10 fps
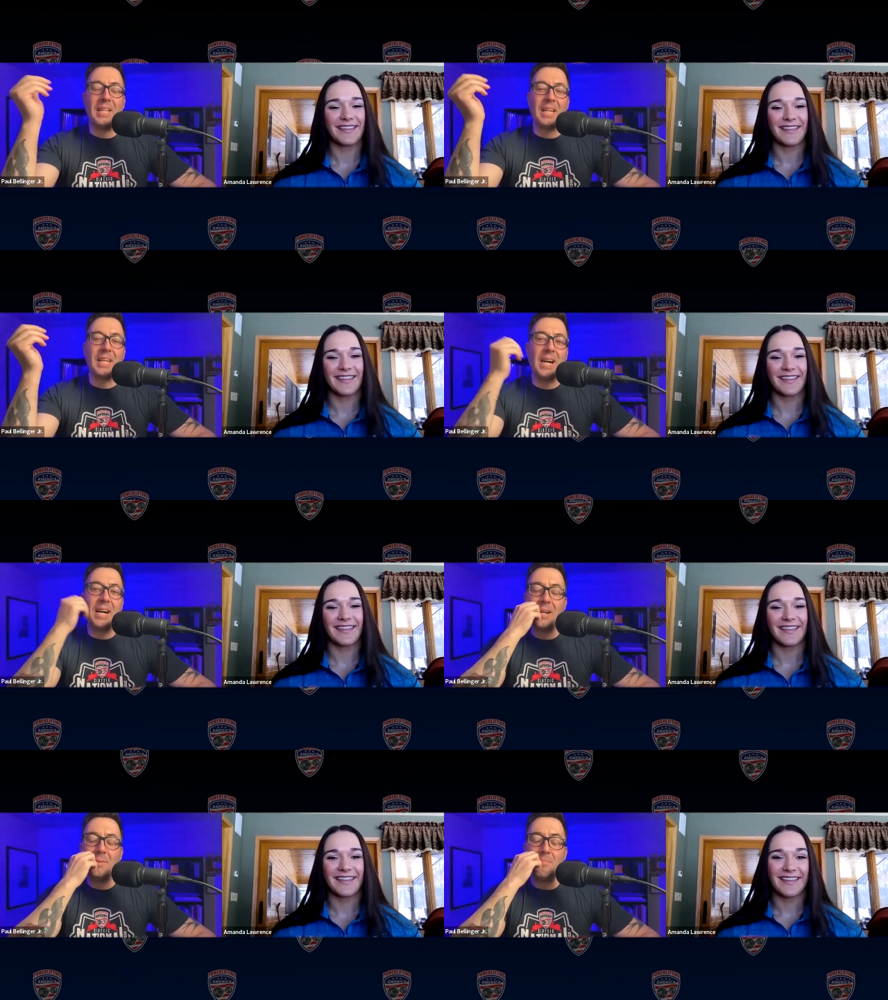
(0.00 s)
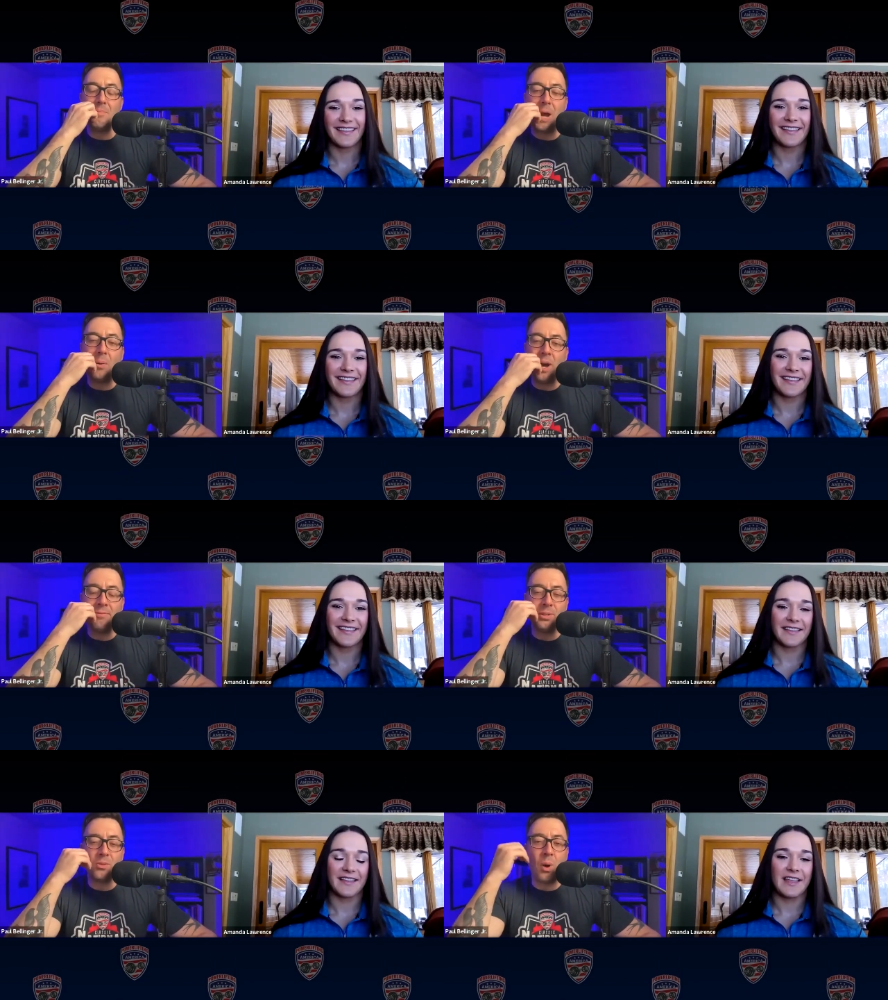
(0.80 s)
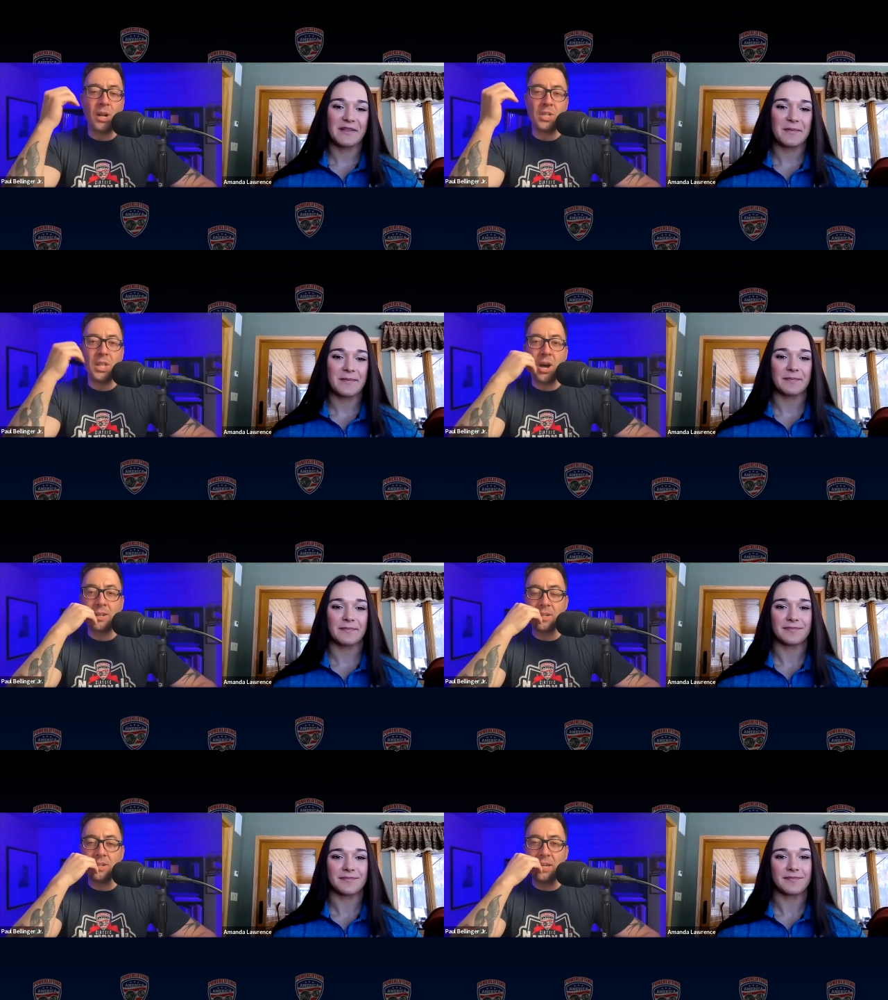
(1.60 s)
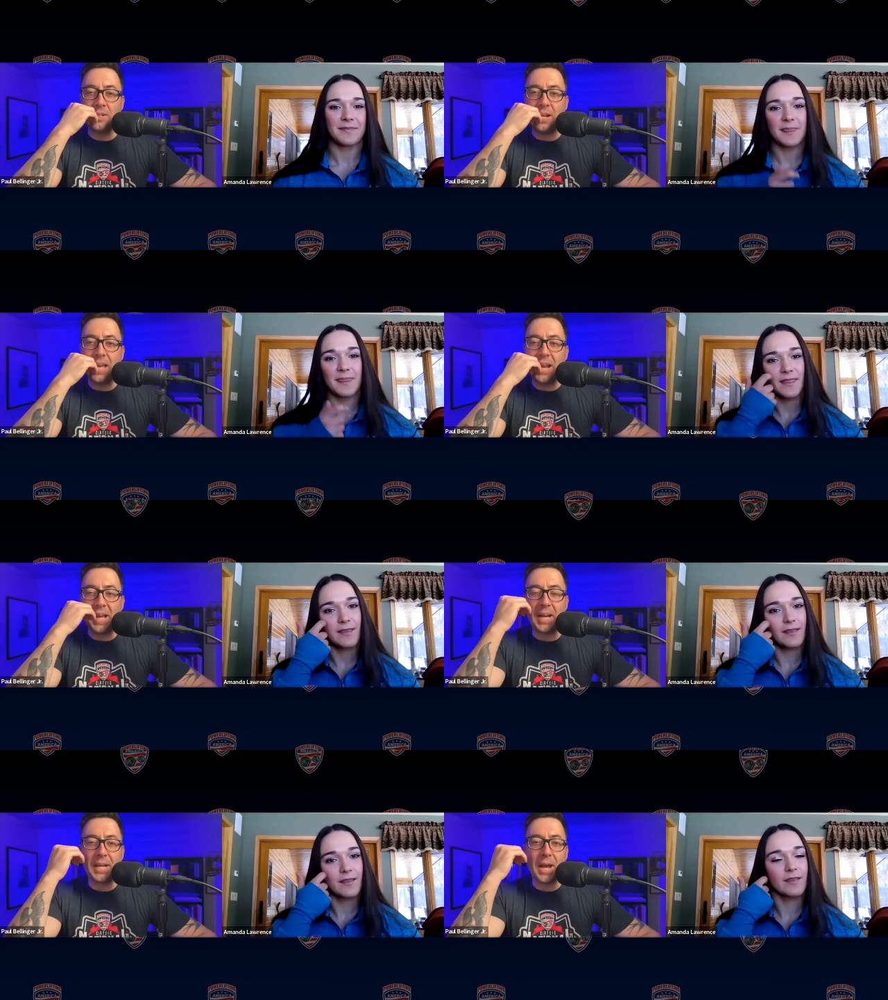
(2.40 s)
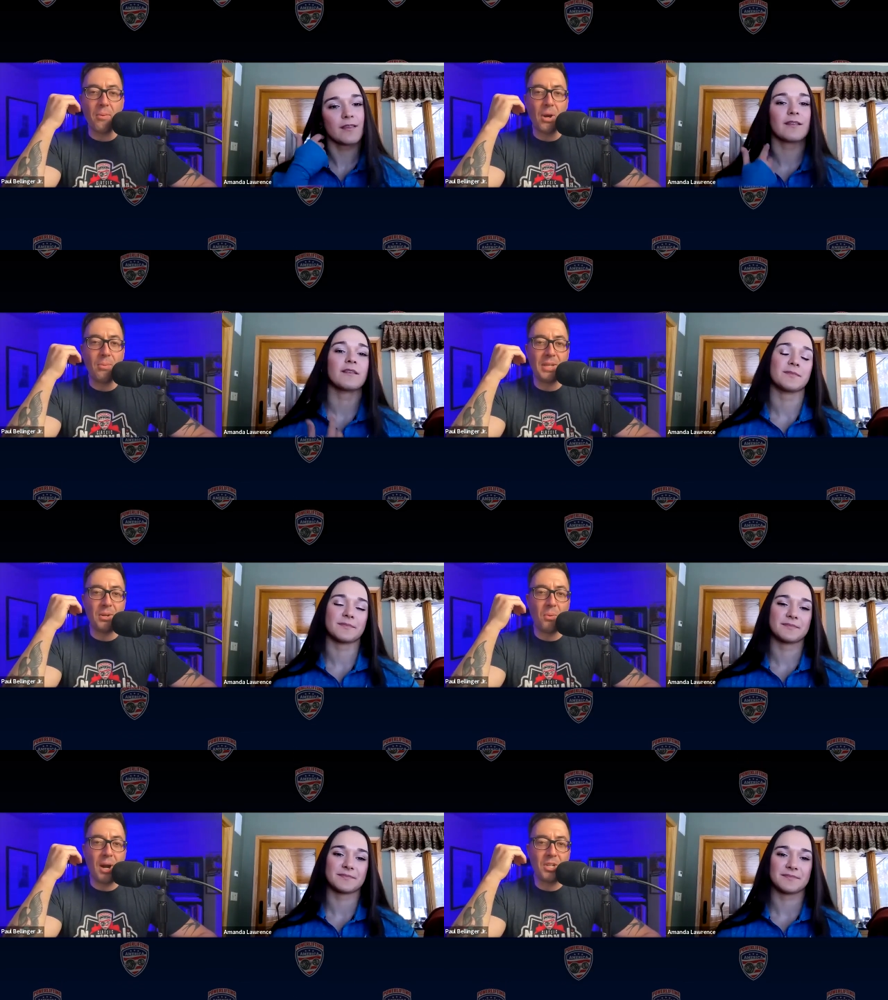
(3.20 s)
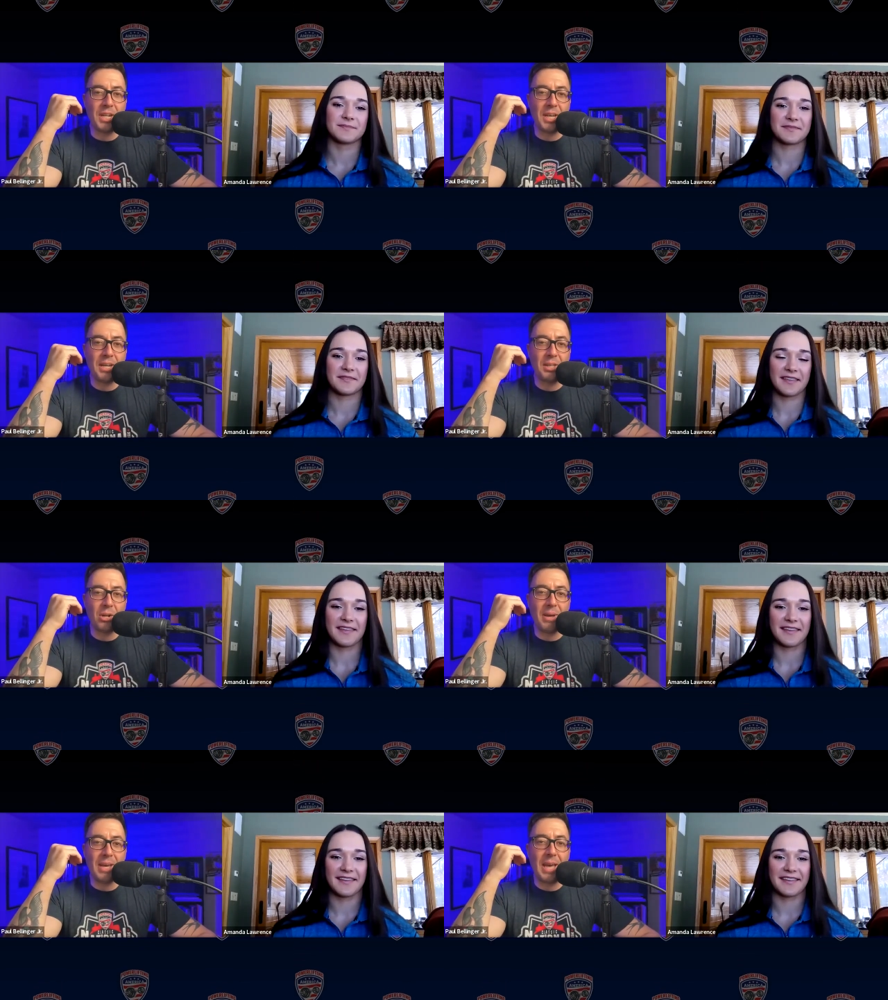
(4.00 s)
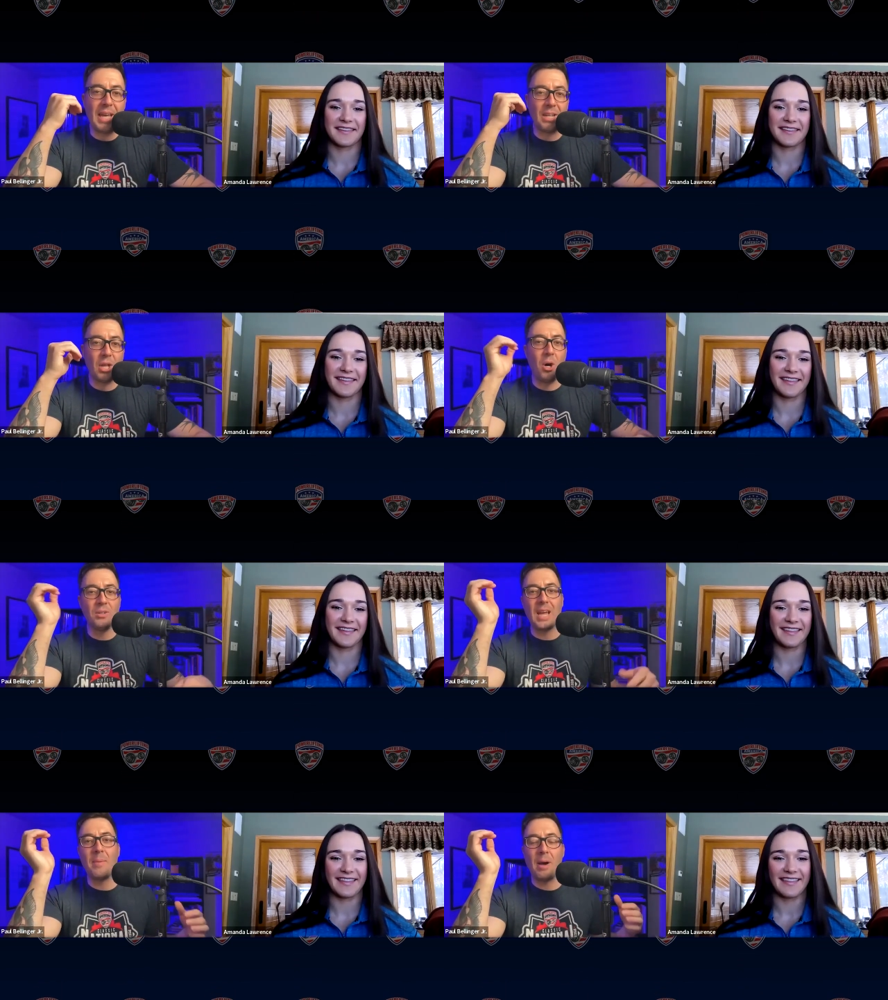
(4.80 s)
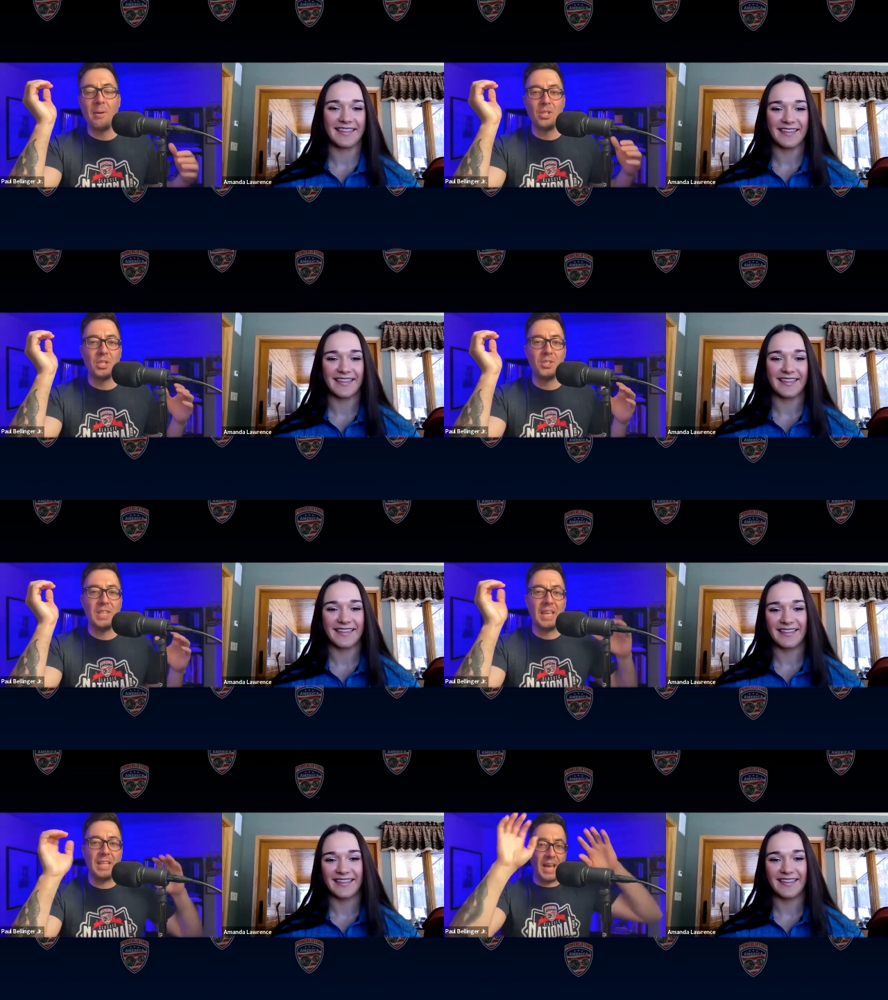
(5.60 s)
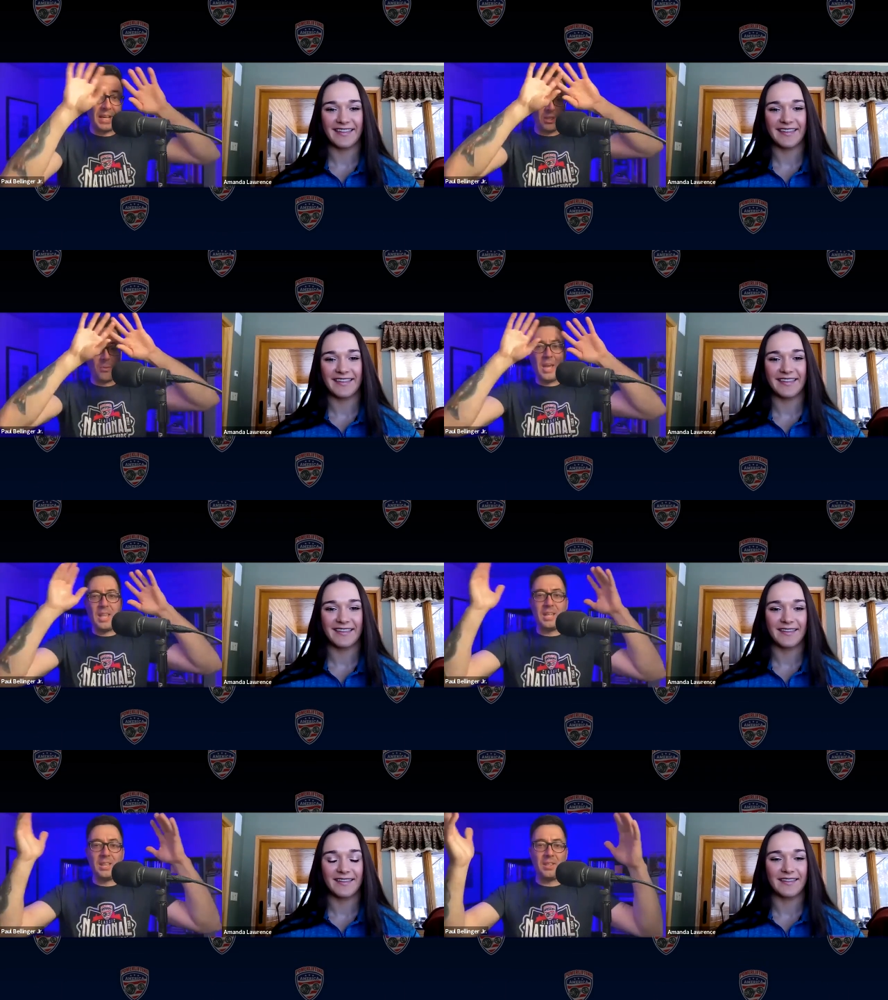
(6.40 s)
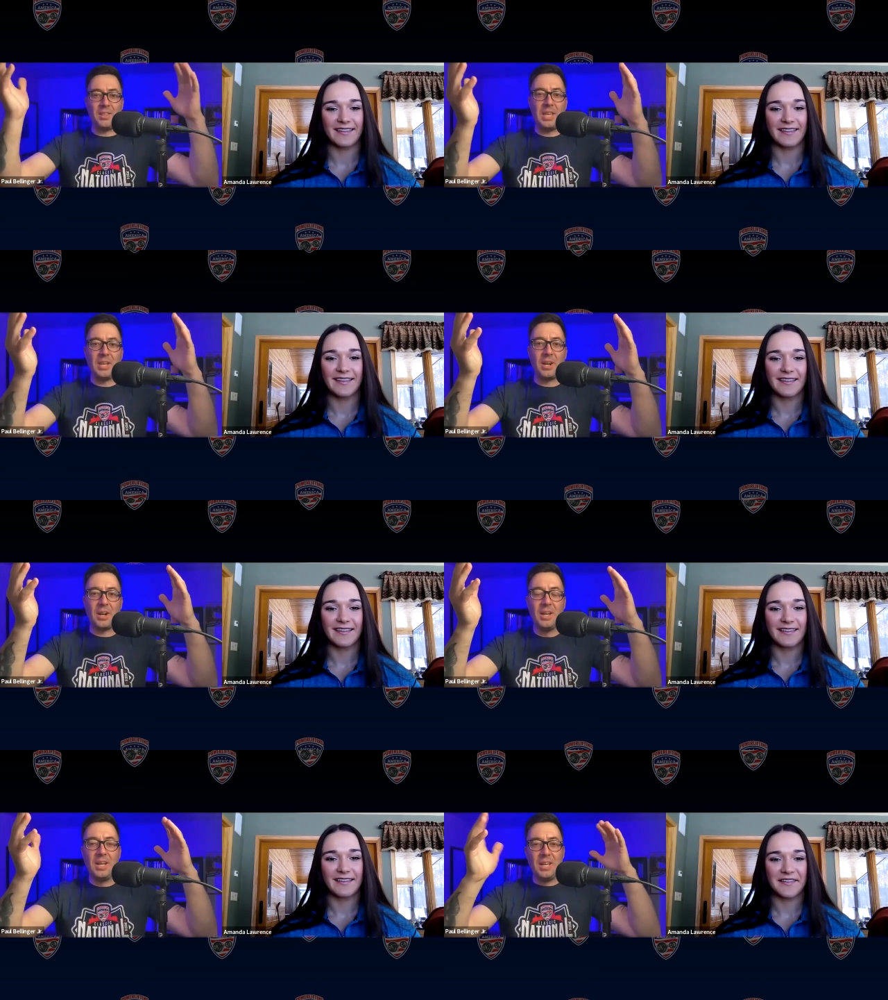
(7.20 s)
Speaker 1: like uh, my wife was watching the oscars yesterday and i kind of got roped into watching it a little bit and the whole time i was just thinking like the way that the theater